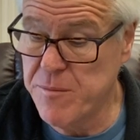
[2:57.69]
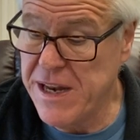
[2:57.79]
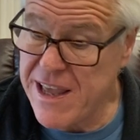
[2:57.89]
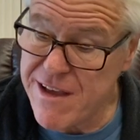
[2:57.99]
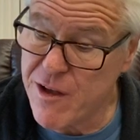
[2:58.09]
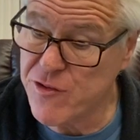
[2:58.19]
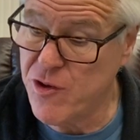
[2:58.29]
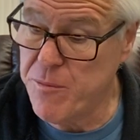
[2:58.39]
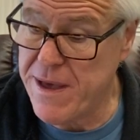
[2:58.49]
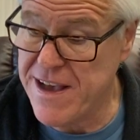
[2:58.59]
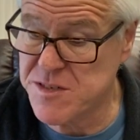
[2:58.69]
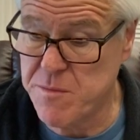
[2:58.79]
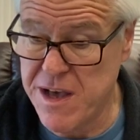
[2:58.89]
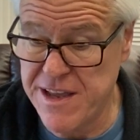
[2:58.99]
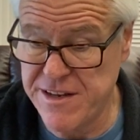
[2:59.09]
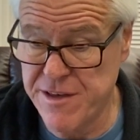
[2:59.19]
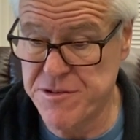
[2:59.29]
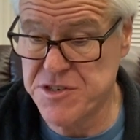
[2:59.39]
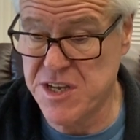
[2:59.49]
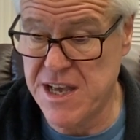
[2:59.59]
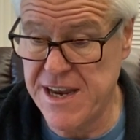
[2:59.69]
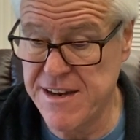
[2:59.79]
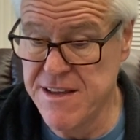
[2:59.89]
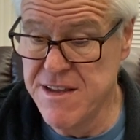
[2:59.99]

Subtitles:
but he also passed by on the other side.